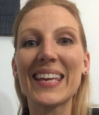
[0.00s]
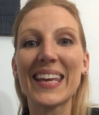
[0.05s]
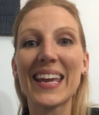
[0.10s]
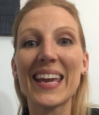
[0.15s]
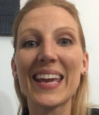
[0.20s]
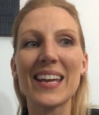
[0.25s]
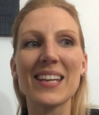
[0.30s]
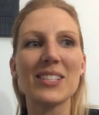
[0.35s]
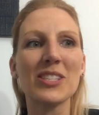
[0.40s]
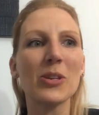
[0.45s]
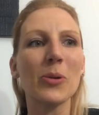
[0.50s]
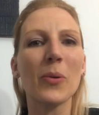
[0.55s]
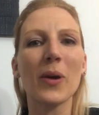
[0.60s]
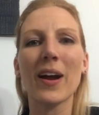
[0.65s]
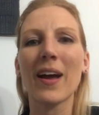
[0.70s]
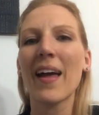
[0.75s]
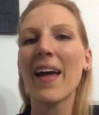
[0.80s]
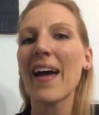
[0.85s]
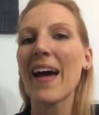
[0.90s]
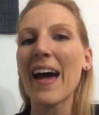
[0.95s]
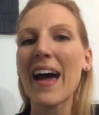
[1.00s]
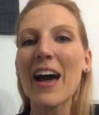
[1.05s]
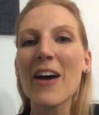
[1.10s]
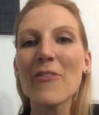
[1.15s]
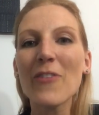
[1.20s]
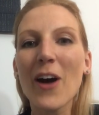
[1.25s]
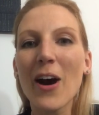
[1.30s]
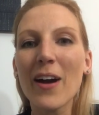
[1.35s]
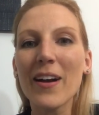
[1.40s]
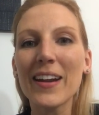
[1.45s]
kings who were
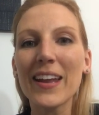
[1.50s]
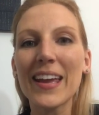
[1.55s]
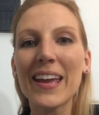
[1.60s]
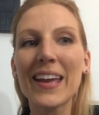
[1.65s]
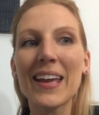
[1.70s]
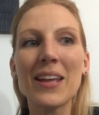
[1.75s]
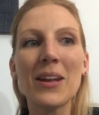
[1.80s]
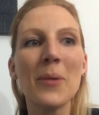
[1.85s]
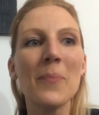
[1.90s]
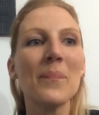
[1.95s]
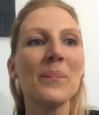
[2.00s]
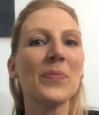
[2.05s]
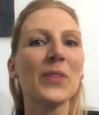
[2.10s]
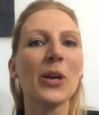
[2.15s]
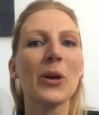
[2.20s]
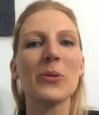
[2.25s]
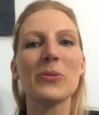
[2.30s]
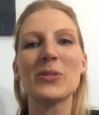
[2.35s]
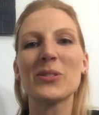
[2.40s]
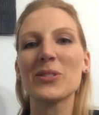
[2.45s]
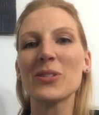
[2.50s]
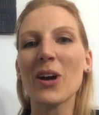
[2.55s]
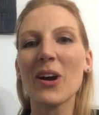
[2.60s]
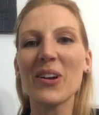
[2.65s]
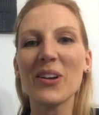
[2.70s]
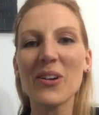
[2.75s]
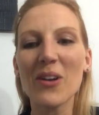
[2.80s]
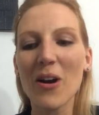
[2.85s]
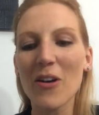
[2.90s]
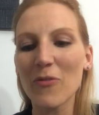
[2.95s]
half hearted, who
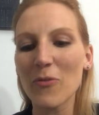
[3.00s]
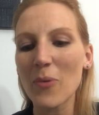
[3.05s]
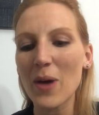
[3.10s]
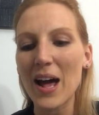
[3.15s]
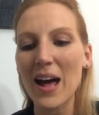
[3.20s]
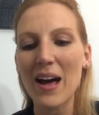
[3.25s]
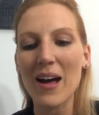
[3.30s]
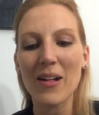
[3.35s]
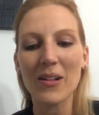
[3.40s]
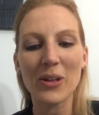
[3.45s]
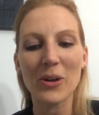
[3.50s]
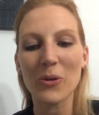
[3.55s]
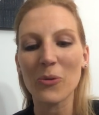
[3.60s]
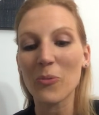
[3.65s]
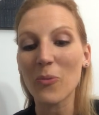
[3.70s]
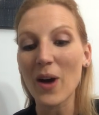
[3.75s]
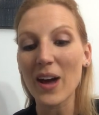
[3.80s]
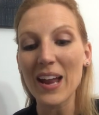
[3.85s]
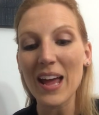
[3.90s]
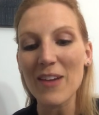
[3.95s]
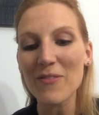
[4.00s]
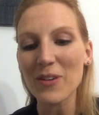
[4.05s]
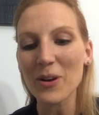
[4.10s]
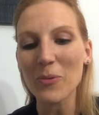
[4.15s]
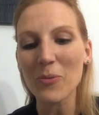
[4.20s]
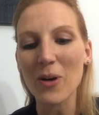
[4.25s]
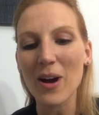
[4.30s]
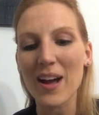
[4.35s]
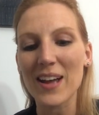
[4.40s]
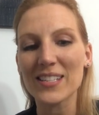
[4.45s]
started off well, who whatever
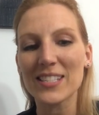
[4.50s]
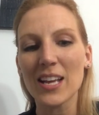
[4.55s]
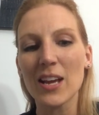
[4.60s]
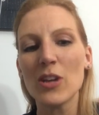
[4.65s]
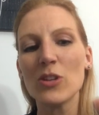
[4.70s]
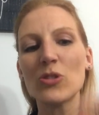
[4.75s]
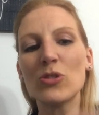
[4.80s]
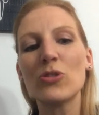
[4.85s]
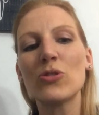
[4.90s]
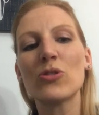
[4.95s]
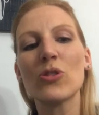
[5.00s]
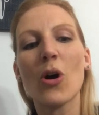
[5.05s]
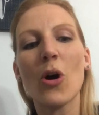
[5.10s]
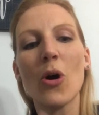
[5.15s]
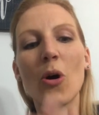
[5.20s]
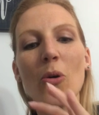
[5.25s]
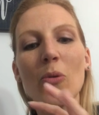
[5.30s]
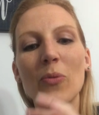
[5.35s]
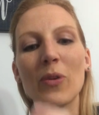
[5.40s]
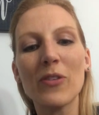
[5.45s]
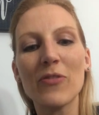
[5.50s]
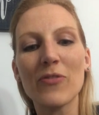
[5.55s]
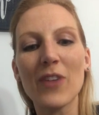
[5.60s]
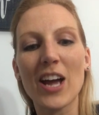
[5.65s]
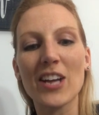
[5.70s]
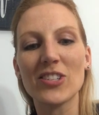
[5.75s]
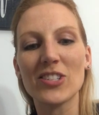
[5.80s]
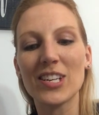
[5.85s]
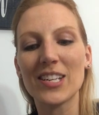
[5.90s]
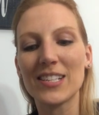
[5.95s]
it was. So
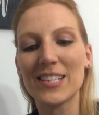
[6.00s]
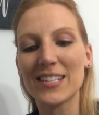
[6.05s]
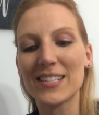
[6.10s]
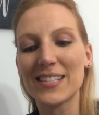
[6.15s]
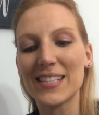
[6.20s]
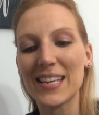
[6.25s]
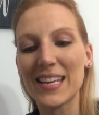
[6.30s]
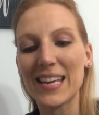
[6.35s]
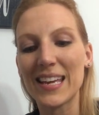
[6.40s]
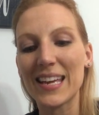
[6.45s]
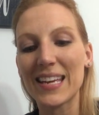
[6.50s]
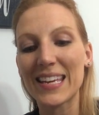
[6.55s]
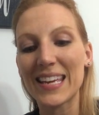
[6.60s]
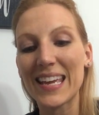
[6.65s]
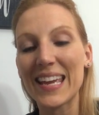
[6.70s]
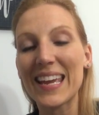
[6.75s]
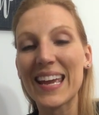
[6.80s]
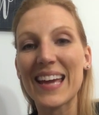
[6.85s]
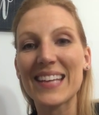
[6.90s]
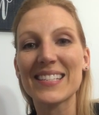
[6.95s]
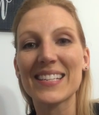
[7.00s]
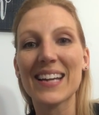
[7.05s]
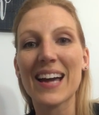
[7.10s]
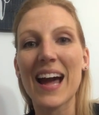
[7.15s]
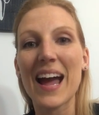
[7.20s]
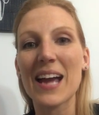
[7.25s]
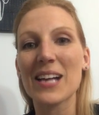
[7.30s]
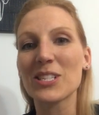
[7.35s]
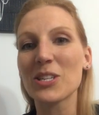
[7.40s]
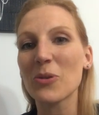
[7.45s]
refreshing to see King
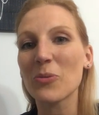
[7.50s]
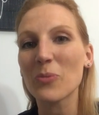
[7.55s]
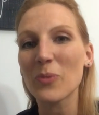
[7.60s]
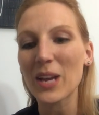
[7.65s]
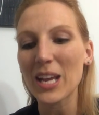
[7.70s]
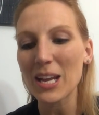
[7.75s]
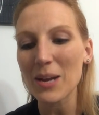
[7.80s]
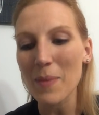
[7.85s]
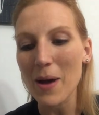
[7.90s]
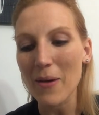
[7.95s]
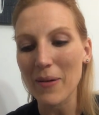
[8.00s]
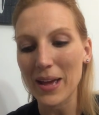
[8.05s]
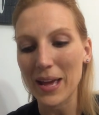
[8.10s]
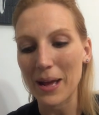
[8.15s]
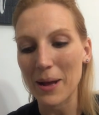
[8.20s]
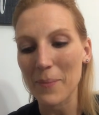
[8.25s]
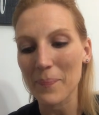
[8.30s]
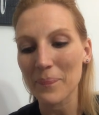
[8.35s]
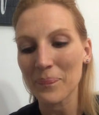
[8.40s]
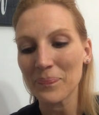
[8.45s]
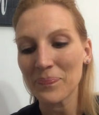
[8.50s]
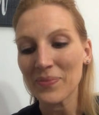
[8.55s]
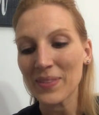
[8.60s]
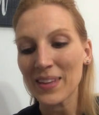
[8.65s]
Hezekiah, to read about him.